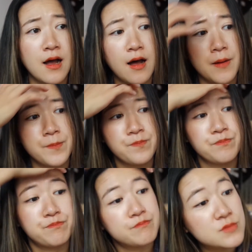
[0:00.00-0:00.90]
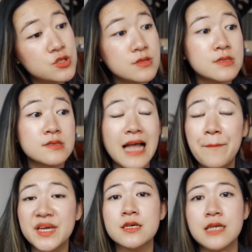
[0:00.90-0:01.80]
Not
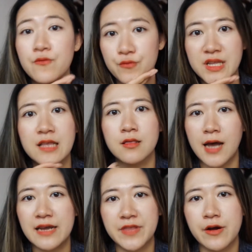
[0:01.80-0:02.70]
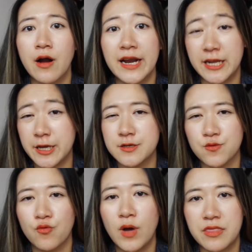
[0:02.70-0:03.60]
because I really like their ideas
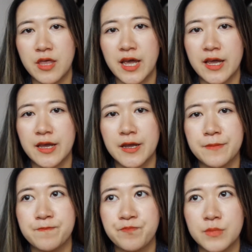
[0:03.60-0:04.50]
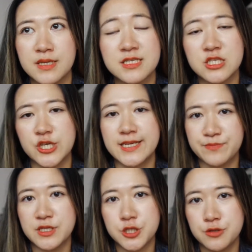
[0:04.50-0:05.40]
or what they suggest
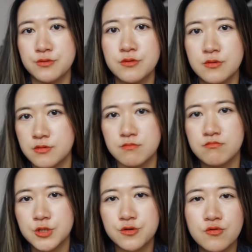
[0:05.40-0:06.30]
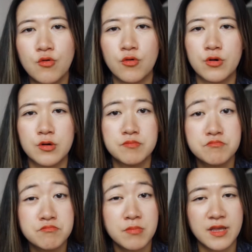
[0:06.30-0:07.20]
me to do or
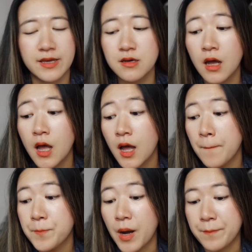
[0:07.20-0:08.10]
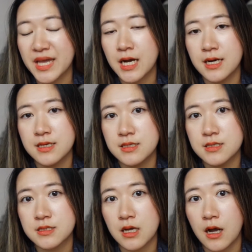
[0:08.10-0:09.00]
think, but
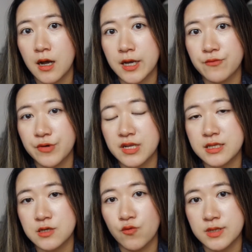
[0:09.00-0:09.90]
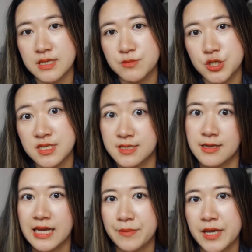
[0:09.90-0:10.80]
because I really didn't want them to
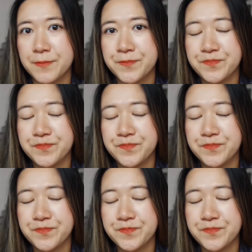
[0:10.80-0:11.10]
dislike me.